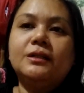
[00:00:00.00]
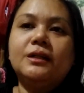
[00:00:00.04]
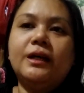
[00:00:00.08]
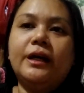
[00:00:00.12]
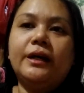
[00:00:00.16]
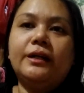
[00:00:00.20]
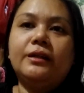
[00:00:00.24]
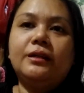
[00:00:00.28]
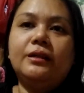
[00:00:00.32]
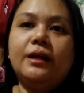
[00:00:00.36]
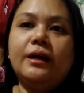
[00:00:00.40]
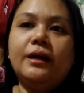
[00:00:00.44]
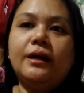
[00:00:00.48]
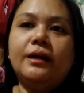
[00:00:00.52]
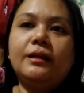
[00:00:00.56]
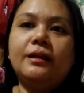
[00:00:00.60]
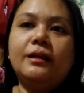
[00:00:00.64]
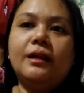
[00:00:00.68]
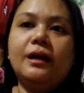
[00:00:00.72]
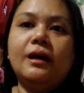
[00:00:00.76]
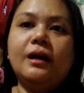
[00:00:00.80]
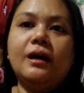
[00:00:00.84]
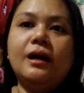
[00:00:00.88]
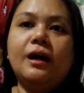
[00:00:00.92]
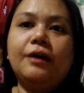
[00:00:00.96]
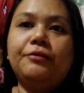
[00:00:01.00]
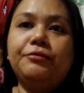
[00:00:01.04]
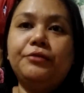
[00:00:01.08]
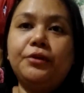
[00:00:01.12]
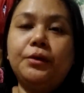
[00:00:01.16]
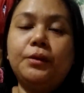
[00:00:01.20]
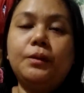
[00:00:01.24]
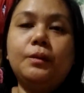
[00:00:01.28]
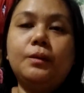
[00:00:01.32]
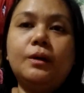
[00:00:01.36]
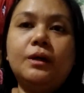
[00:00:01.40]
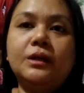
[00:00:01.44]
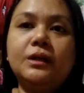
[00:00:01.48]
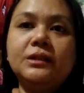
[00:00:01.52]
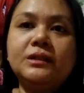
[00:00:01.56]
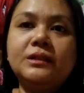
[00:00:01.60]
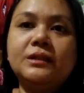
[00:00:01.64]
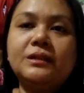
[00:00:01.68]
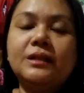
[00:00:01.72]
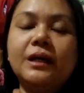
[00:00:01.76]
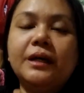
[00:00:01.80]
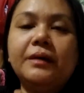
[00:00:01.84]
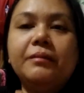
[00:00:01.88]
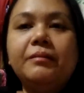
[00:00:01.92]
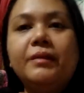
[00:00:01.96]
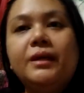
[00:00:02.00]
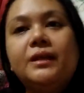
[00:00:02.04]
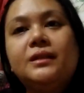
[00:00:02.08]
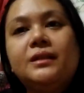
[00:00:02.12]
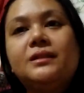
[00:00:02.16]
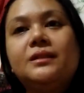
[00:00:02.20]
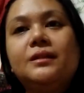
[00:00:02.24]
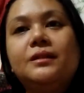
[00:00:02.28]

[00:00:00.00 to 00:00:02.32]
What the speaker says: And then afterwards, I made